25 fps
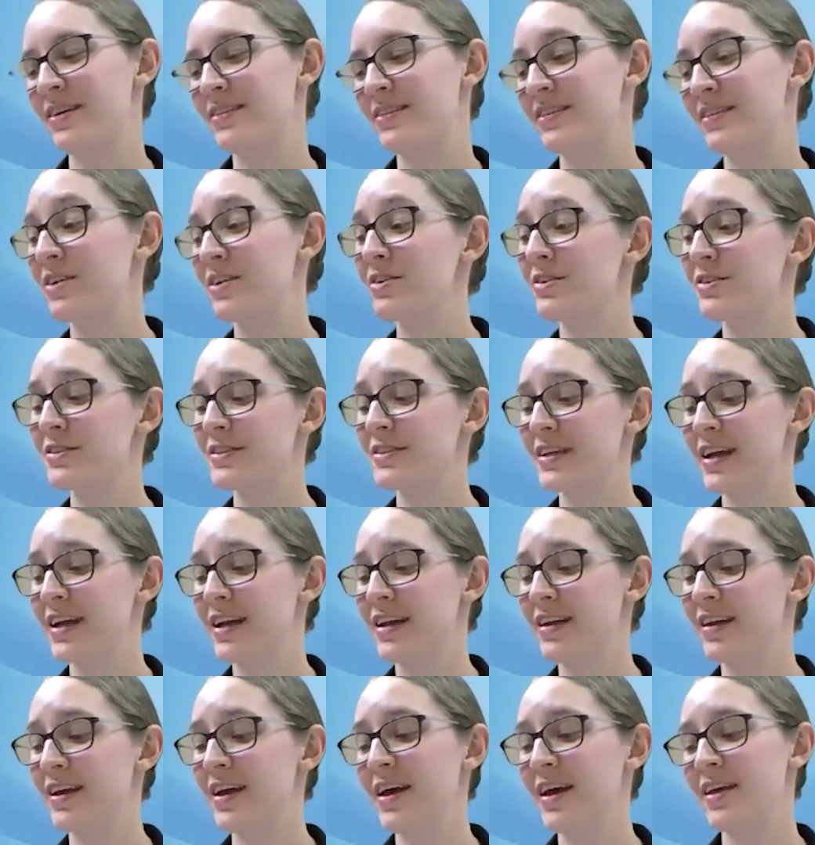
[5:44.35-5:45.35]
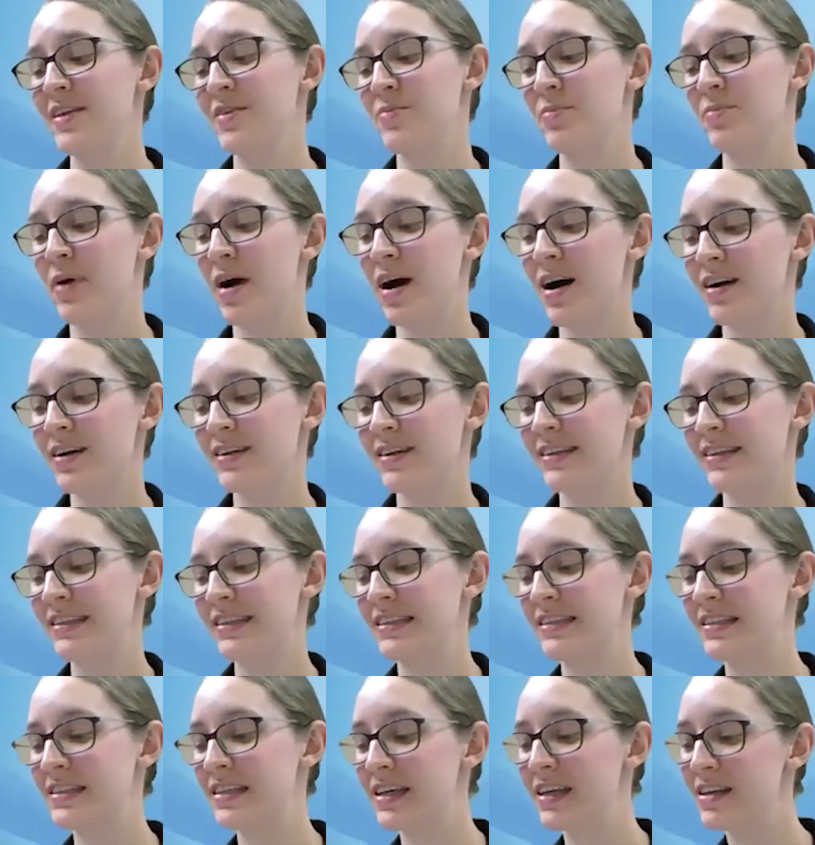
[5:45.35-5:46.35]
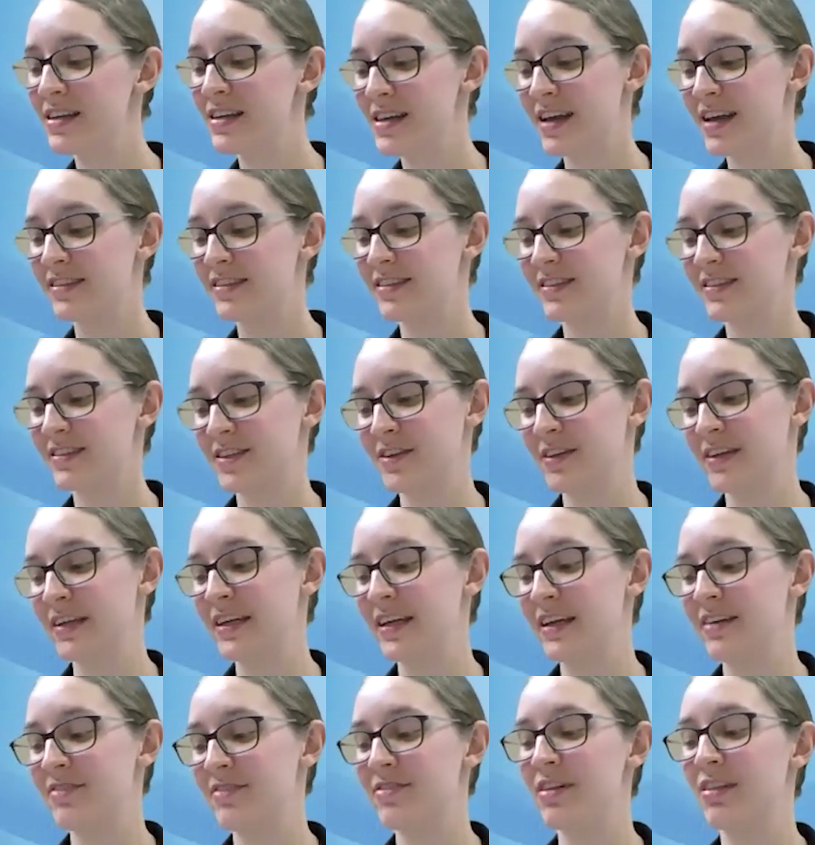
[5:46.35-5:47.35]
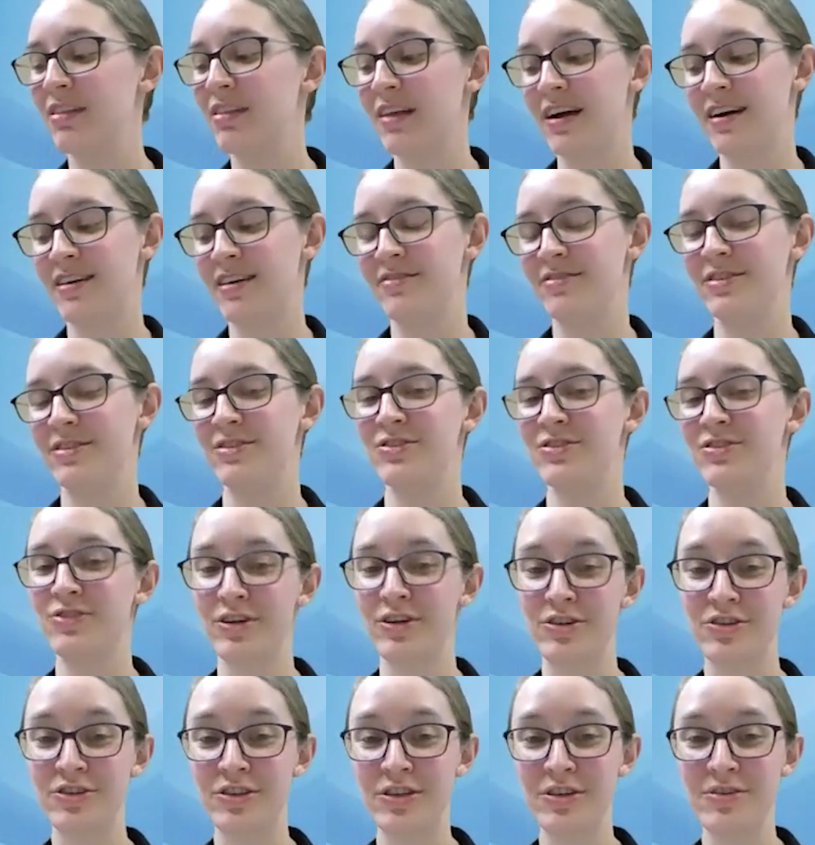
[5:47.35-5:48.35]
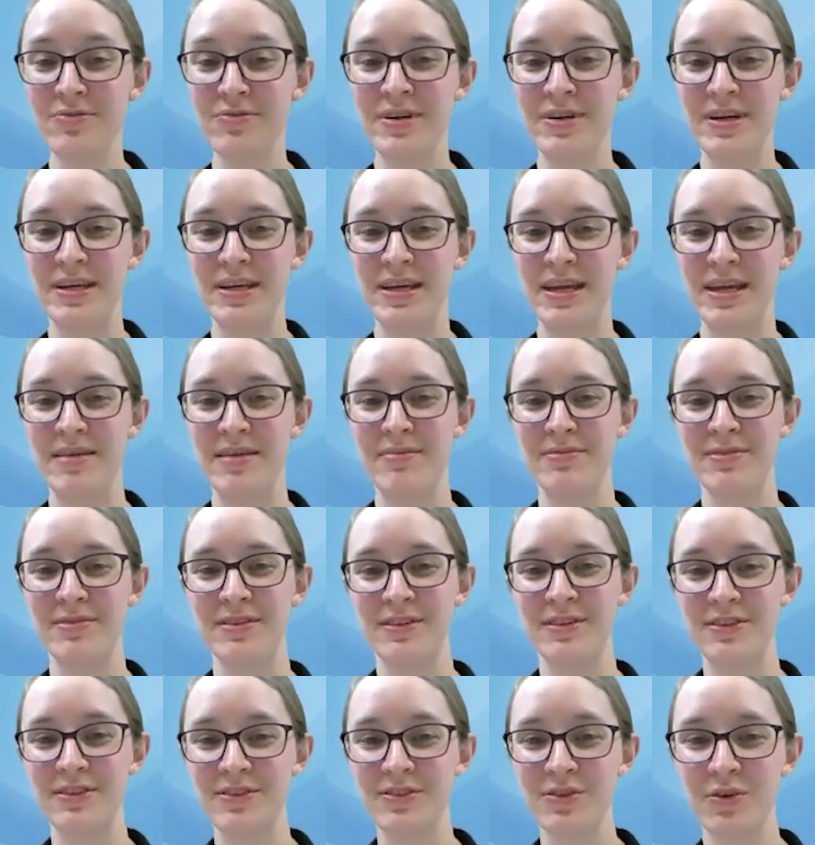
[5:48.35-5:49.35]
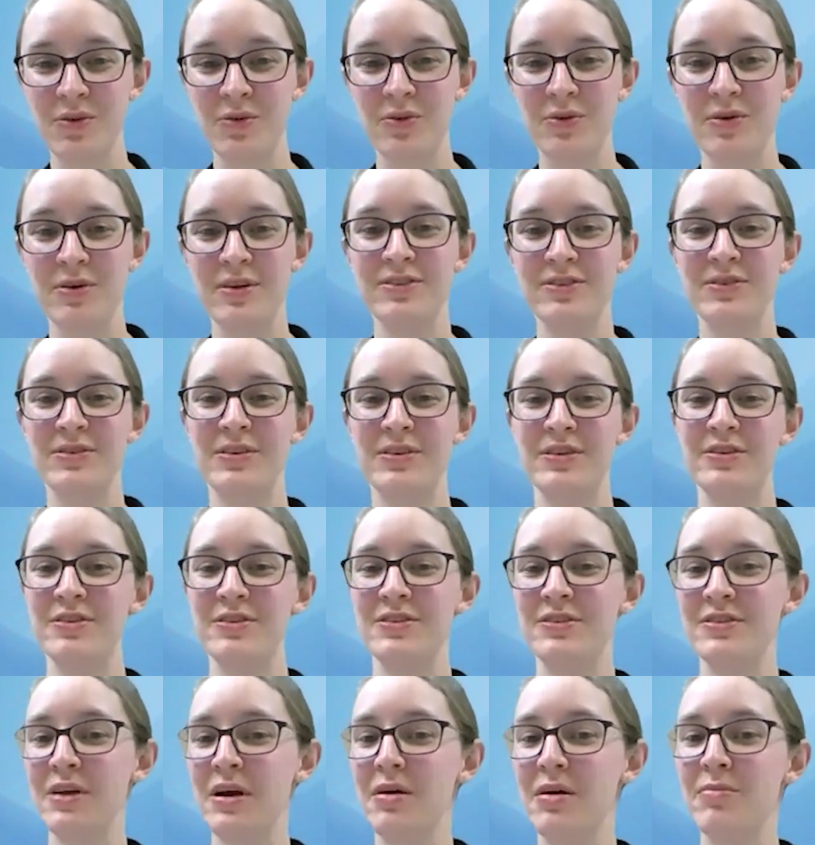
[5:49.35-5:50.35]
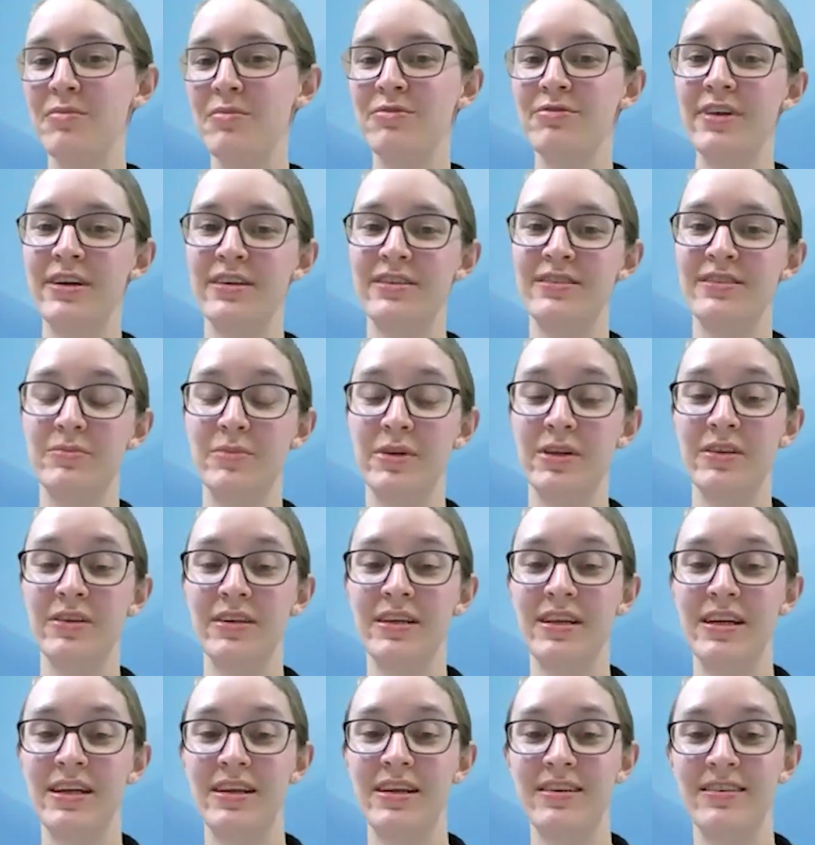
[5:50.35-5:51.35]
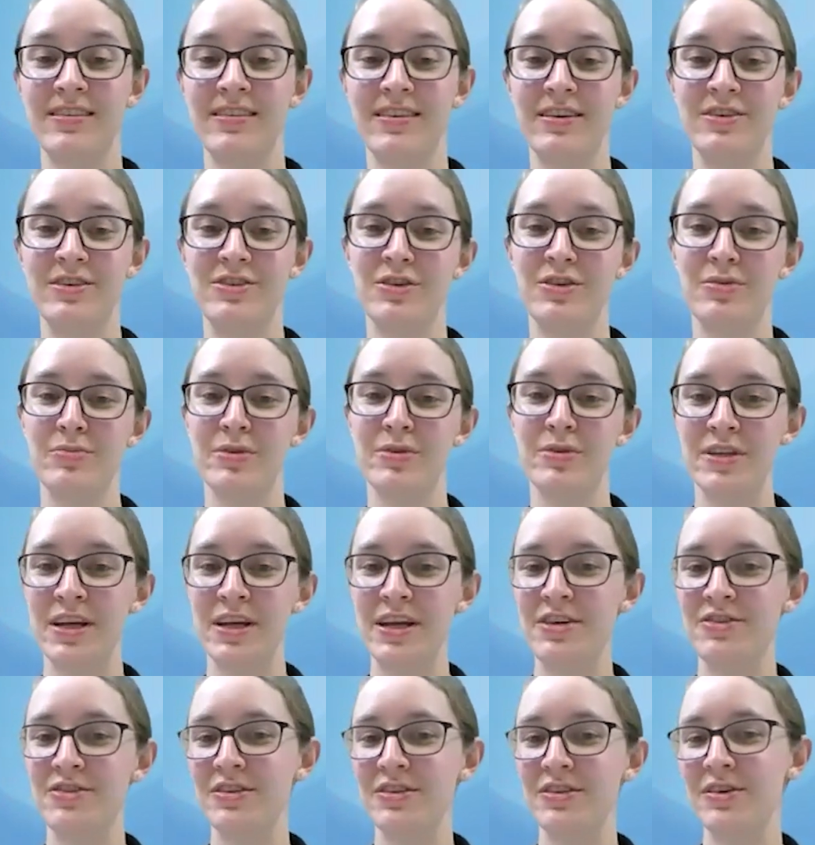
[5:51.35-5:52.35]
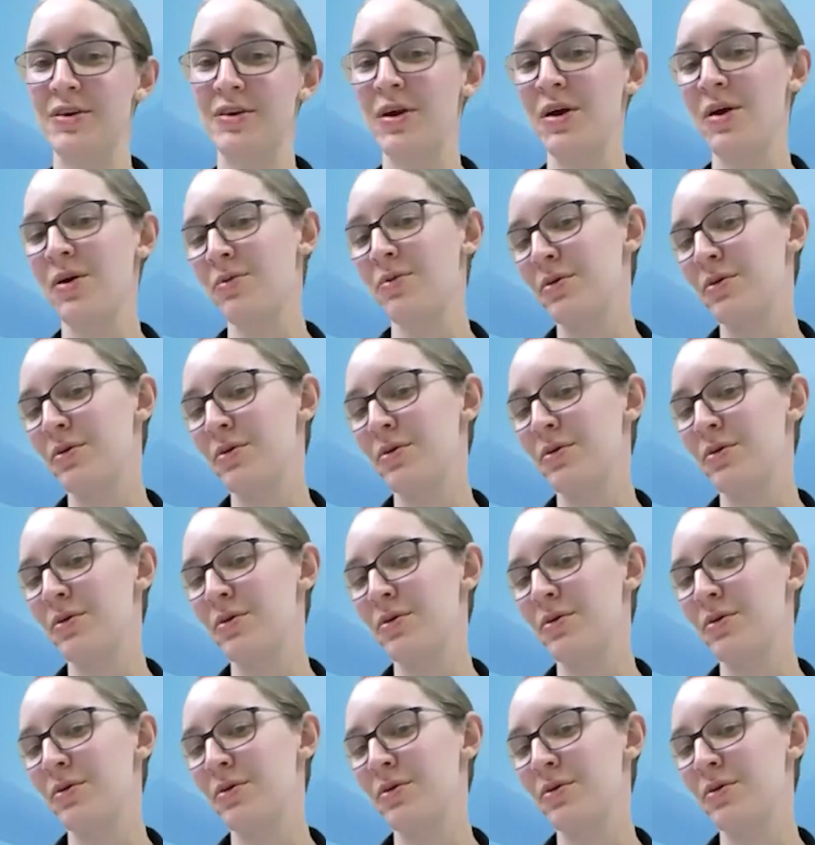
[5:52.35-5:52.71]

Because I understand Bach didn't necessarily give a lot of instruction when it came to the score, so there's some flexibility in the interpretation.